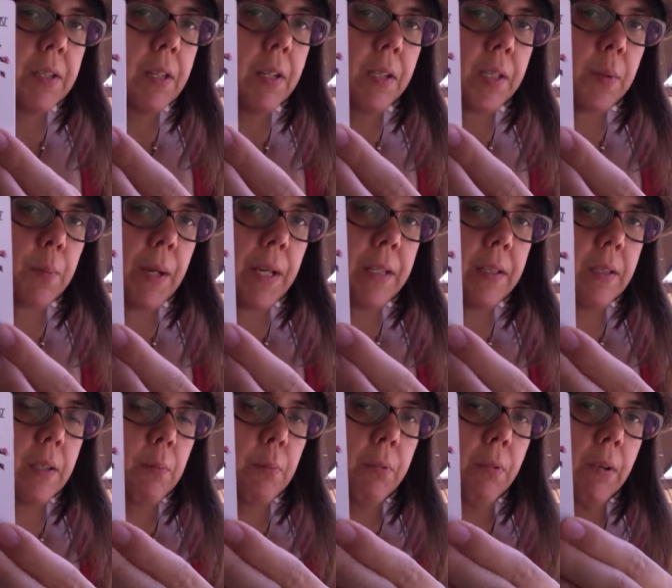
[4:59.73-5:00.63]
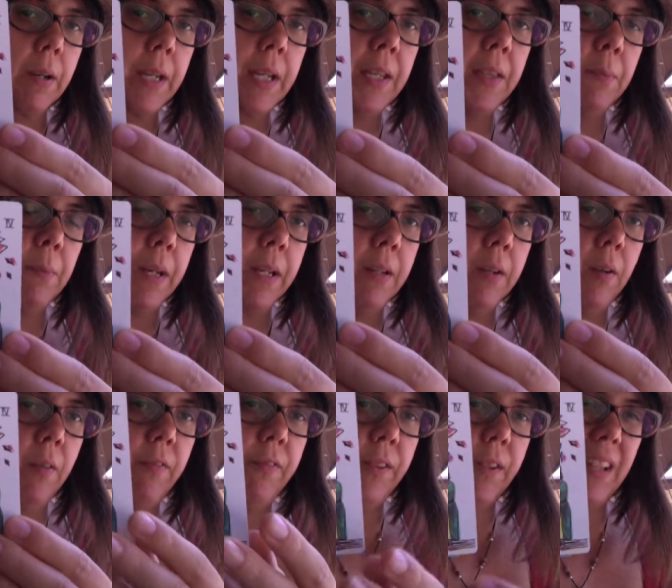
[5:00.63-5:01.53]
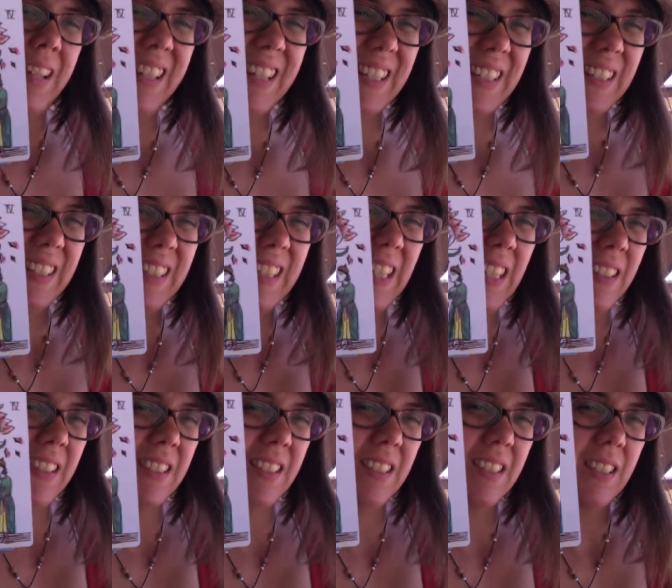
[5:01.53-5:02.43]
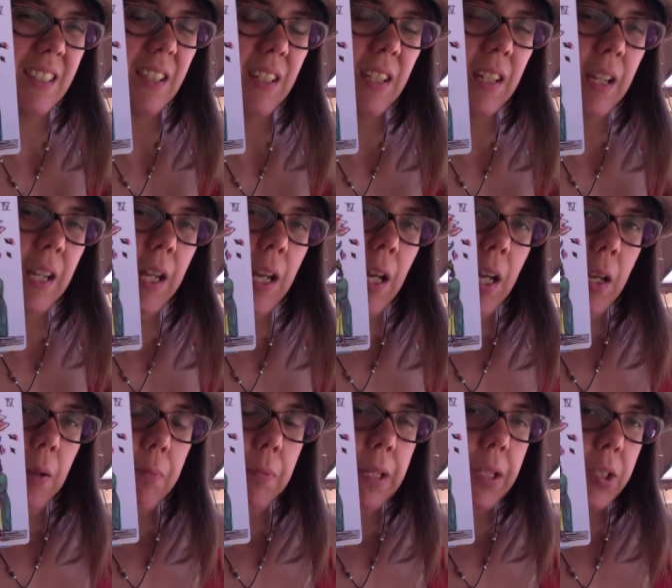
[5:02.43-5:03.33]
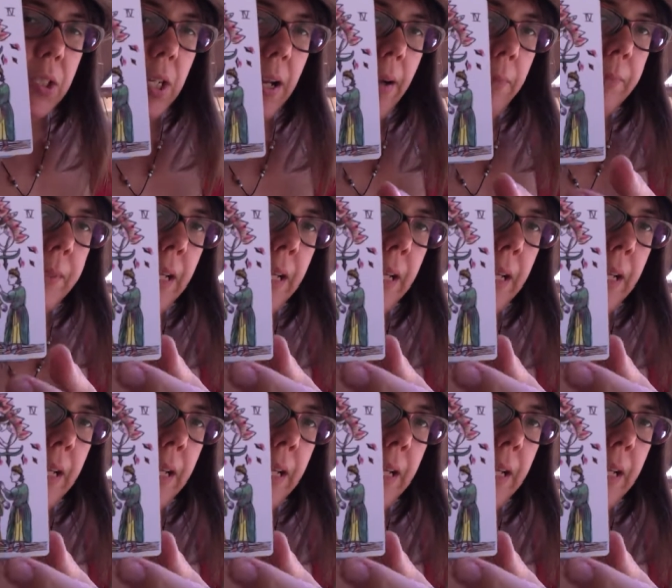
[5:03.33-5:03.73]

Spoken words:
it a space to breathe, but I don't feel like it needs to be chopped